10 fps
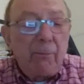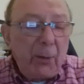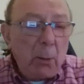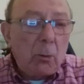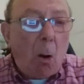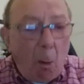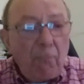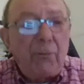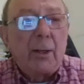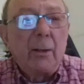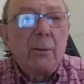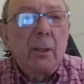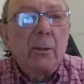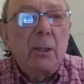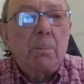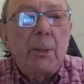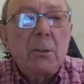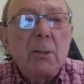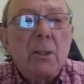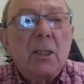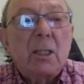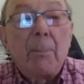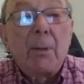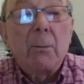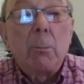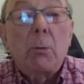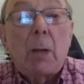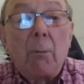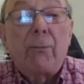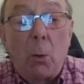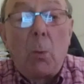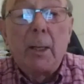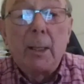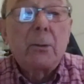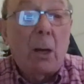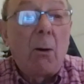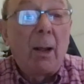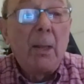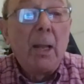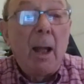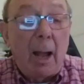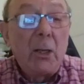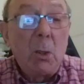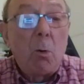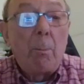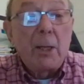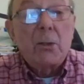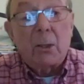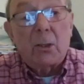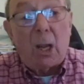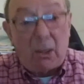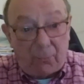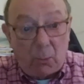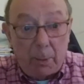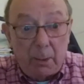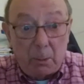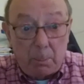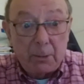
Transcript: feel confident that this business is something that will go forward in time and you will be successful with this